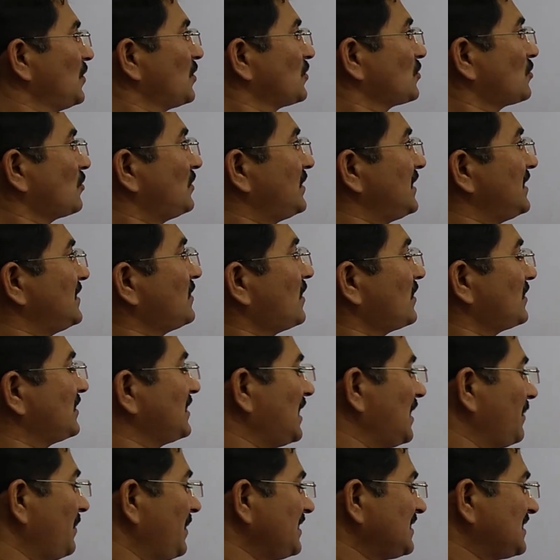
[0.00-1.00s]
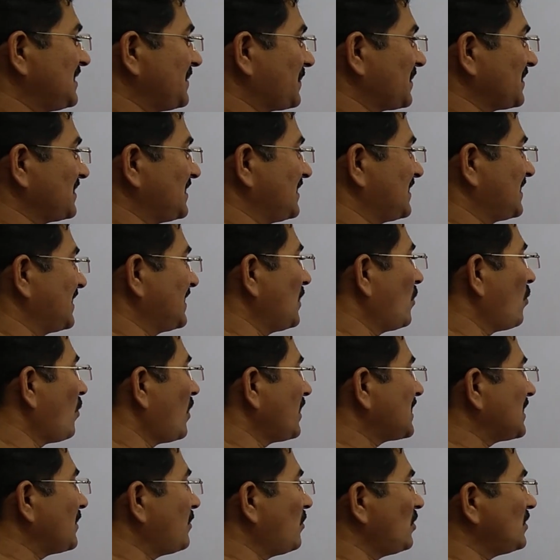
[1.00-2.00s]
So these are the elements represented. Now
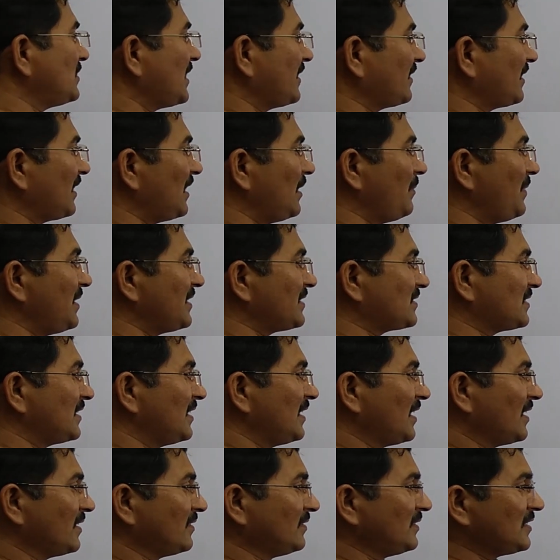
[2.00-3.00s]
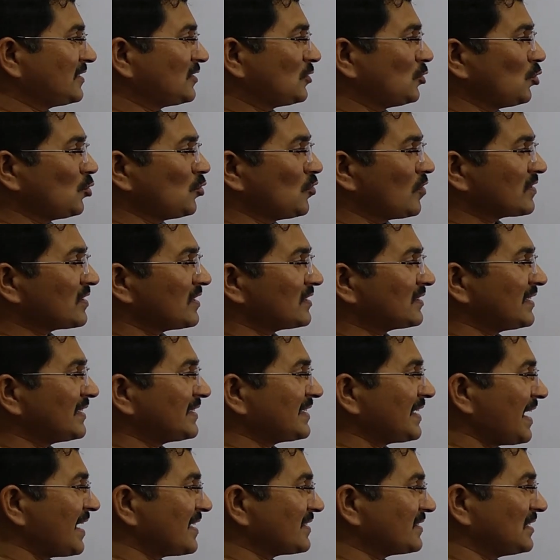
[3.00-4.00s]
what about the other elements? This universal
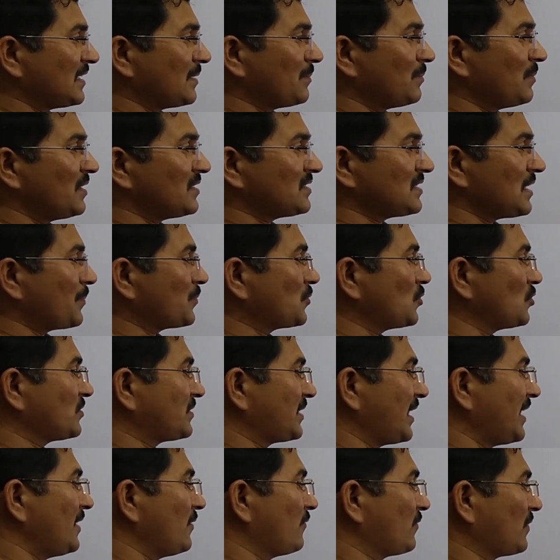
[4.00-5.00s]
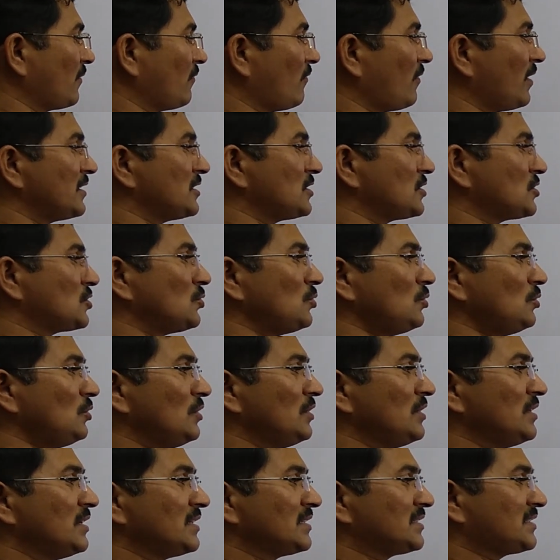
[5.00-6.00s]
set has numbers up to 10, from 1
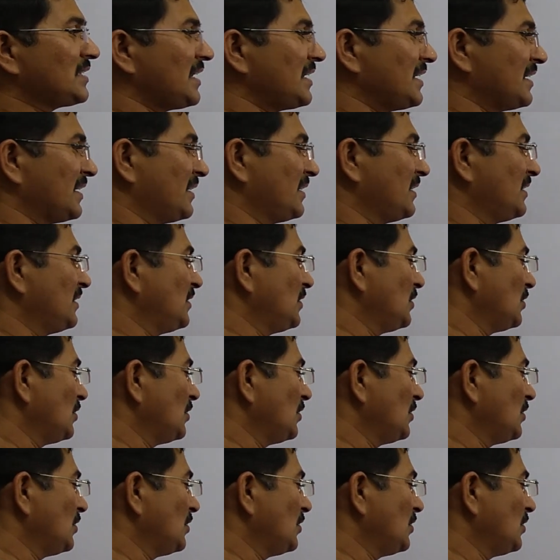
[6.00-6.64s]
to 10.